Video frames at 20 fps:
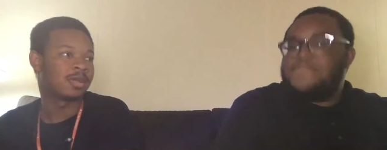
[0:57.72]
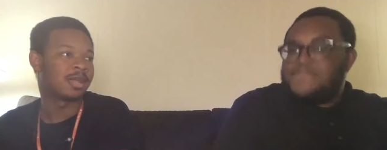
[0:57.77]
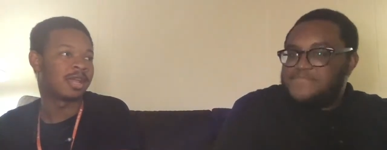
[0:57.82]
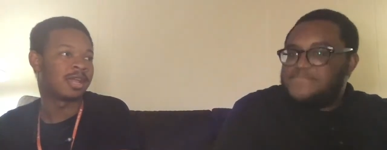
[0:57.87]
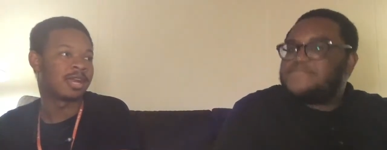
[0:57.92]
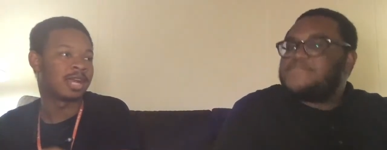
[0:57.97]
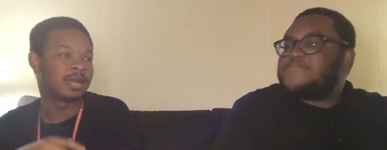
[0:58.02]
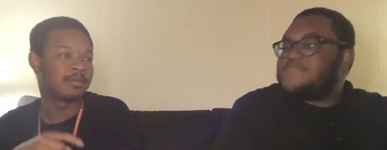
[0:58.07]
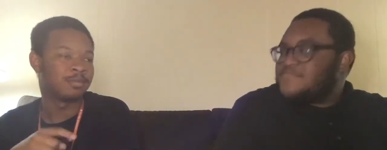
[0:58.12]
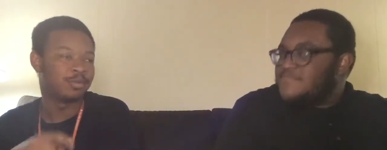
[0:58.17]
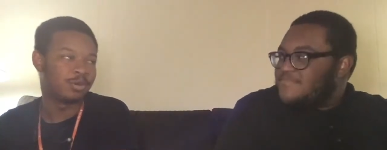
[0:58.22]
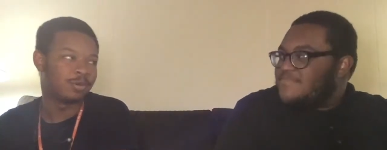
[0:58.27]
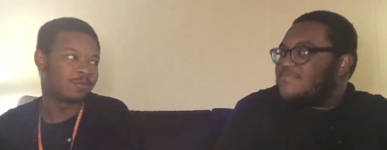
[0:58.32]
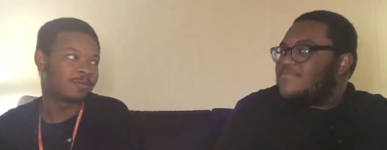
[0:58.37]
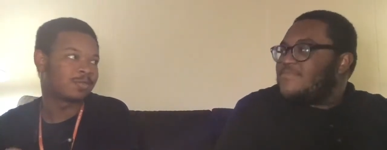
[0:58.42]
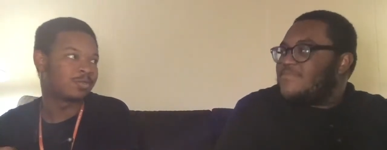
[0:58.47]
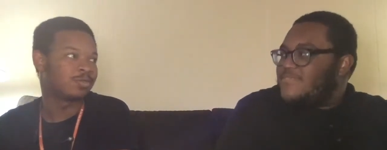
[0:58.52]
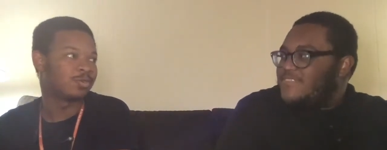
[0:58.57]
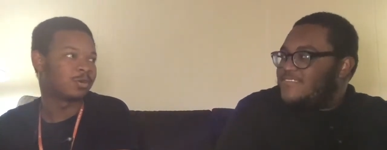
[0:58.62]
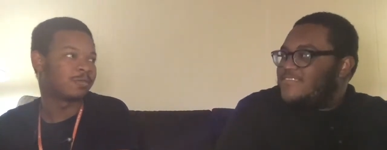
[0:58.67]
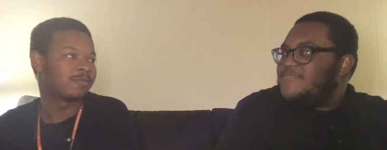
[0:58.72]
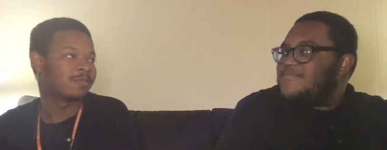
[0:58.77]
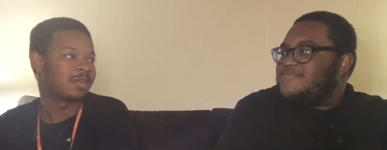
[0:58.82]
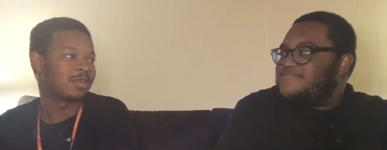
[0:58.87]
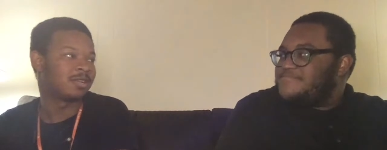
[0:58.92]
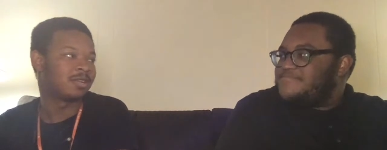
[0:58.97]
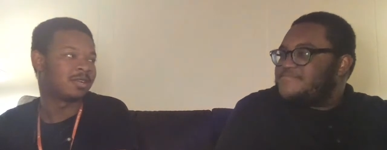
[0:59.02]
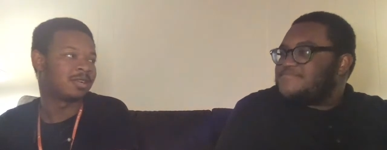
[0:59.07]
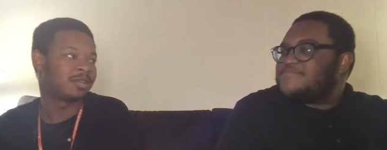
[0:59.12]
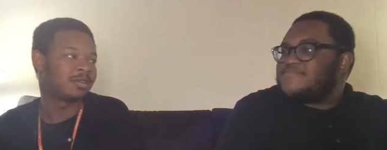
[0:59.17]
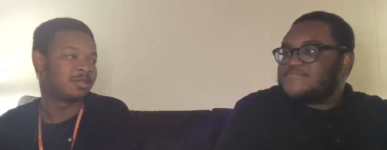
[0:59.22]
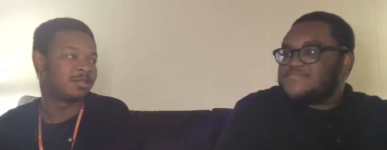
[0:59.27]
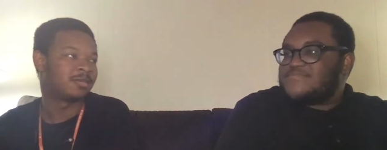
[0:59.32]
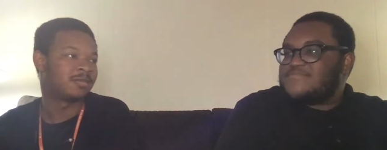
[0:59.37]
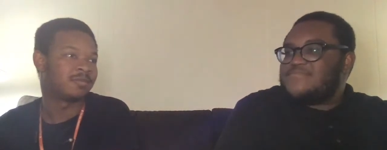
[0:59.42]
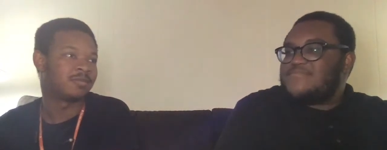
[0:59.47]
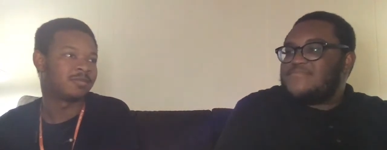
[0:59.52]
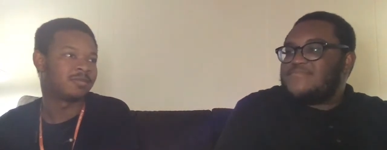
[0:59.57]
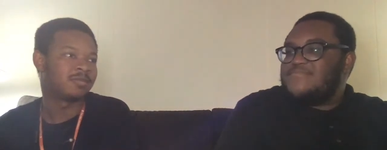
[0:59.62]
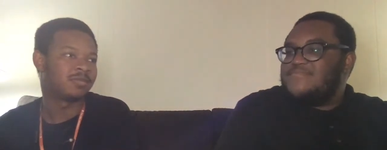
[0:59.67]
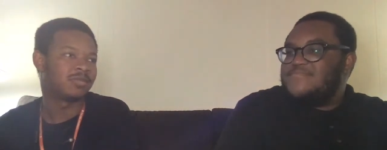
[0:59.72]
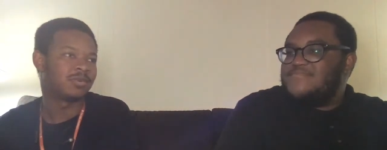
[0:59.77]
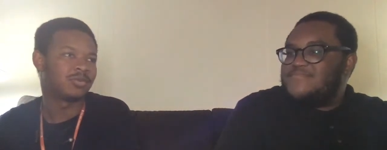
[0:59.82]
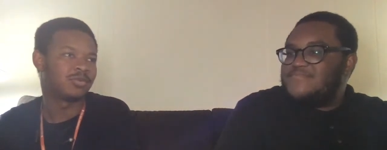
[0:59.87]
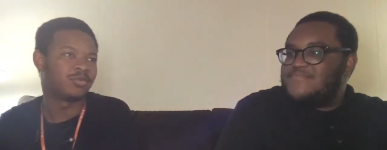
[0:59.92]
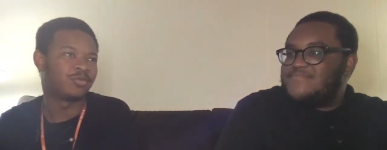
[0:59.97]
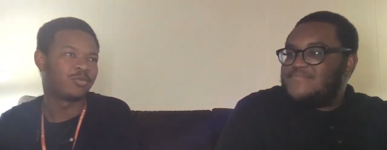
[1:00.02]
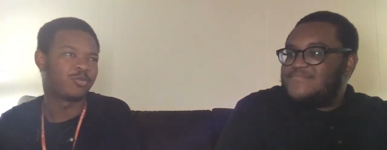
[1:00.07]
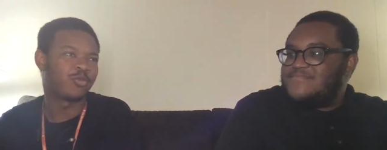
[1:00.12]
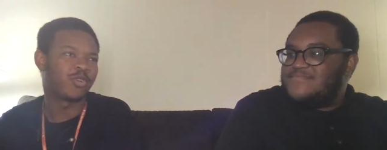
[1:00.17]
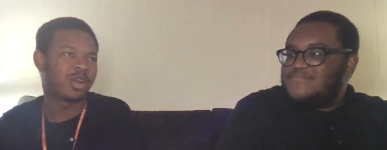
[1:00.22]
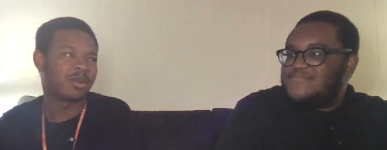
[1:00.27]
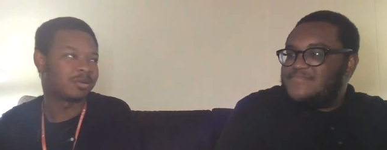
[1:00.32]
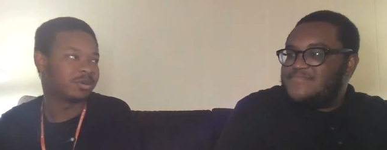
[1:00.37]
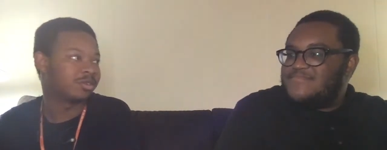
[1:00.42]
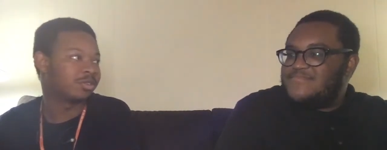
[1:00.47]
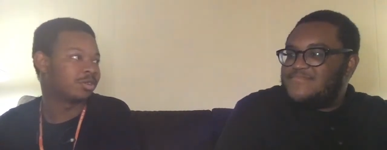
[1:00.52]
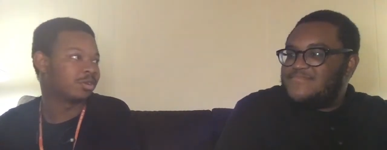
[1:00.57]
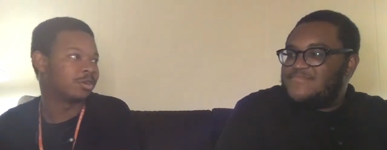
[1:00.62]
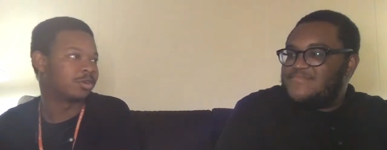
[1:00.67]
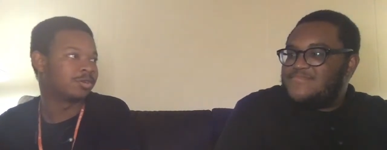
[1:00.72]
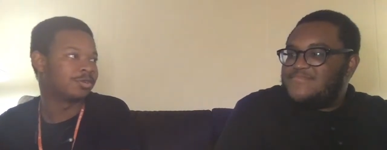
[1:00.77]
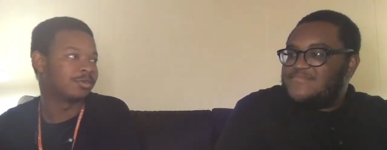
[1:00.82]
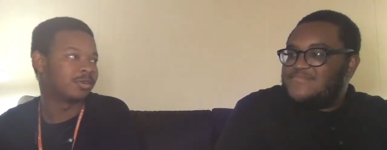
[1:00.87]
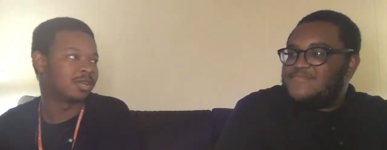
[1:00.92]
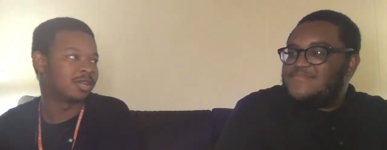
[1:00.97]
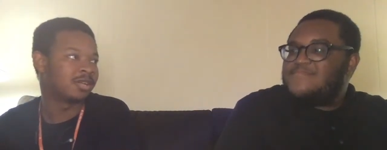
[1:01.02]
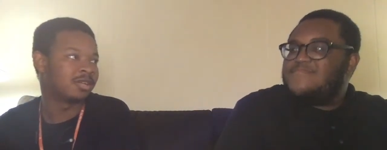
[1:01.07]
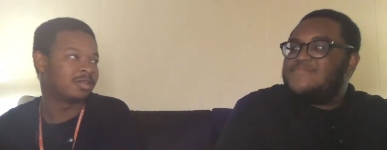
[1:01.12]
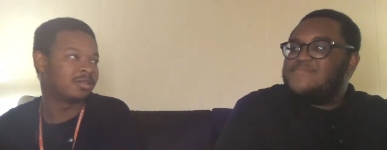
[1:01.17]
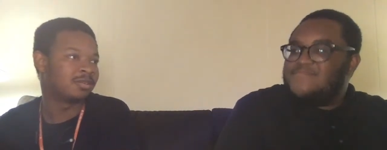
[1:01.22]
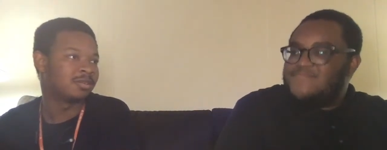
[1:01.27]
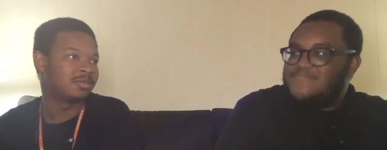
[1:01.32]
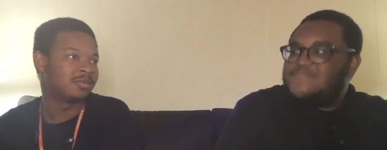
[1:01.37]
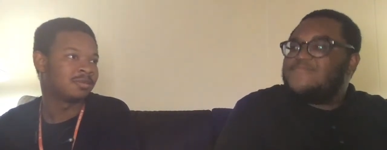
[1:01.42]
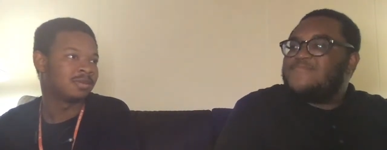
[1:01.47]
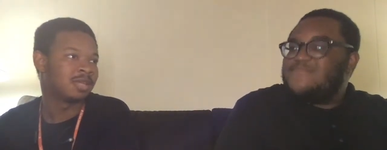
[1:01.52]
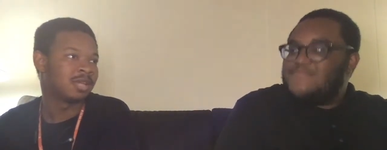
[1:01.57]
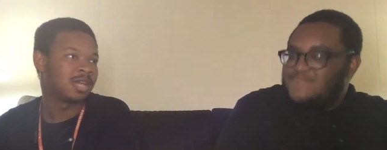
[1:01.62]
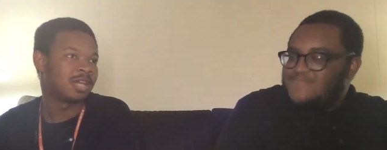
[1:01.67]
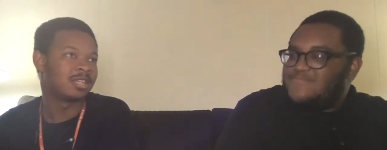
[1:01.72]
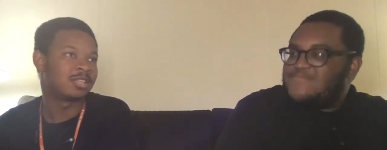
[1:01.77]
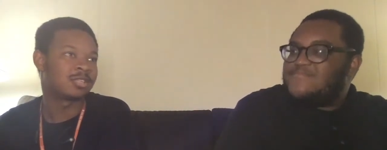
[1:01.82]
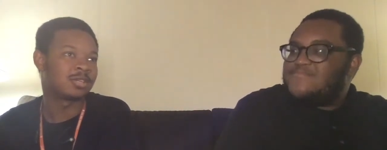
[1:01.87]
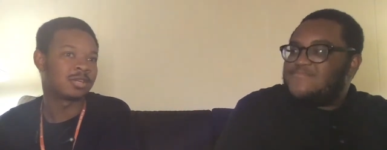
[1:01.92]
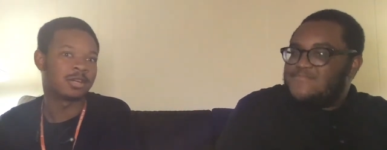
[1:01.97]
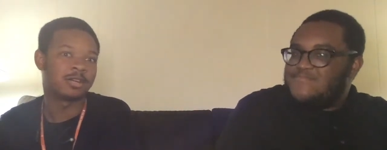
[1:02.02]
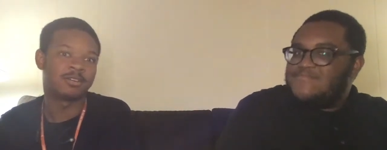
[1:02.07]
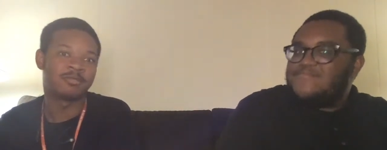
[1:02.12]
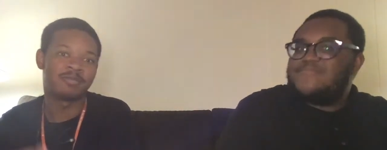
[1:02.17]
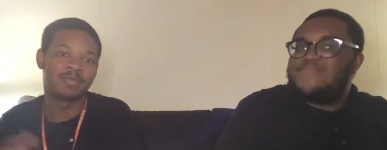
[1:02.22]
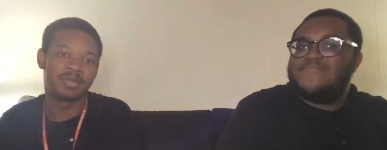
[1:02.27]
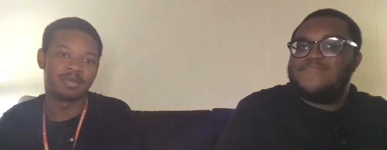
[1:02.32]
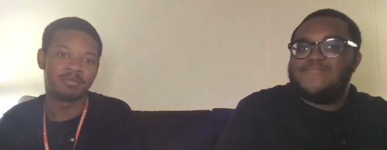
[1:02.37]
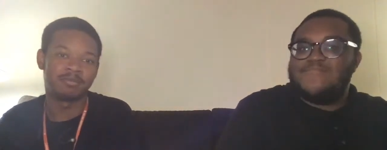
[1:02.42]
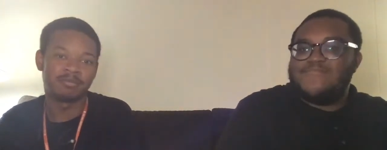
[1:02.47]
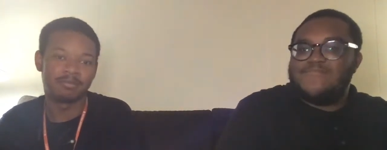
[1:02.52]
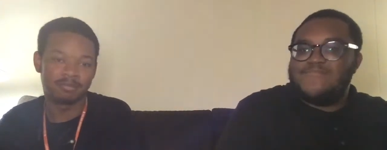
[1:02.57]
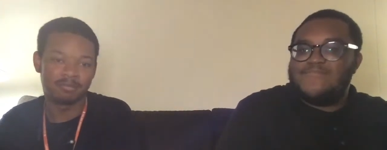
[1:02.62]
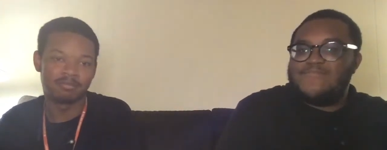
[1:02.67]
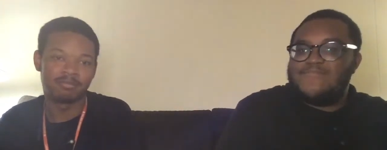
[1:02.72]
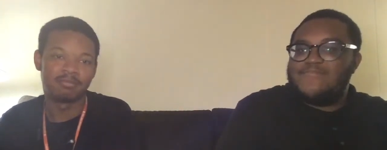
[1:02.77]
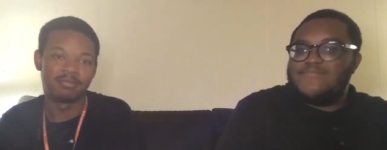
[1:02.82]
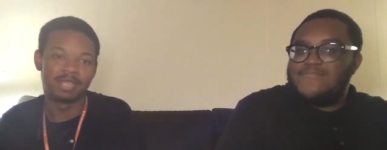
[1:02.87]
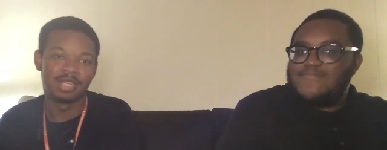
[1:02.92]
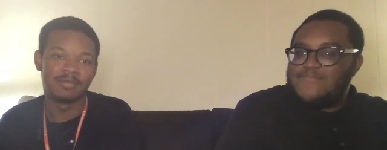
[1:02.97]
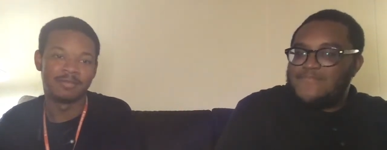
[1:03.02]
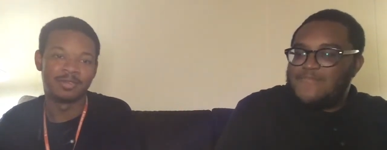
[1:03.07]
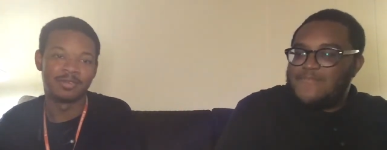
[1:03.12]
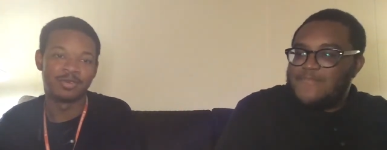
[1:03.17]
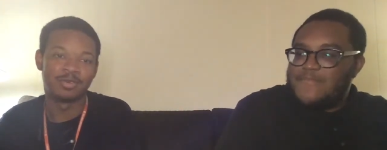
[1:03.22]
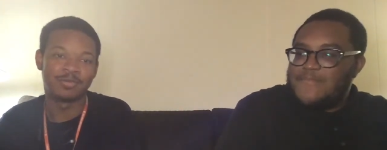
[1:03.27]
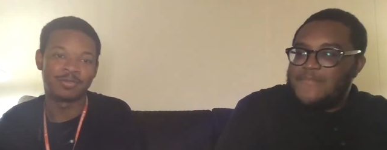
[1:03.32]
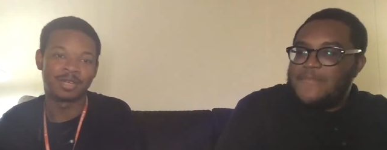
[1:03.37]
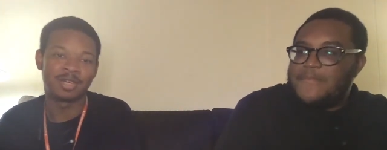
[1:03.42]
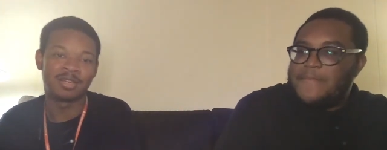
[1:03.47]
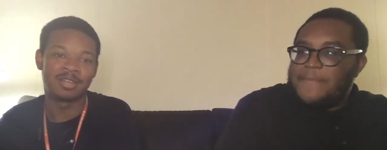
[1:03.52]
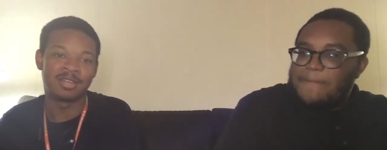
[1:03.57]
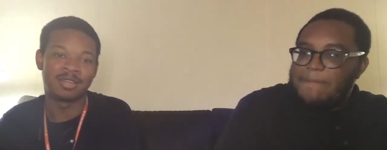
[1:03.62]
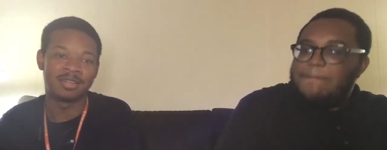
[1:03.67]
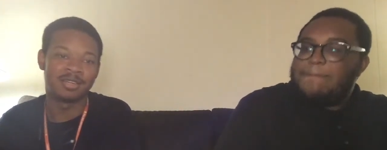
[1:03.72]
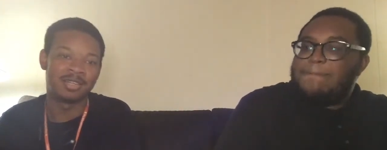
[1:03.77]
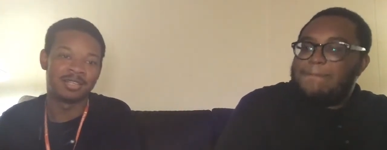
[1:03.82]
Speaker 1: and I moved to North Carolina around the third grade. And so I've been living in North Carolina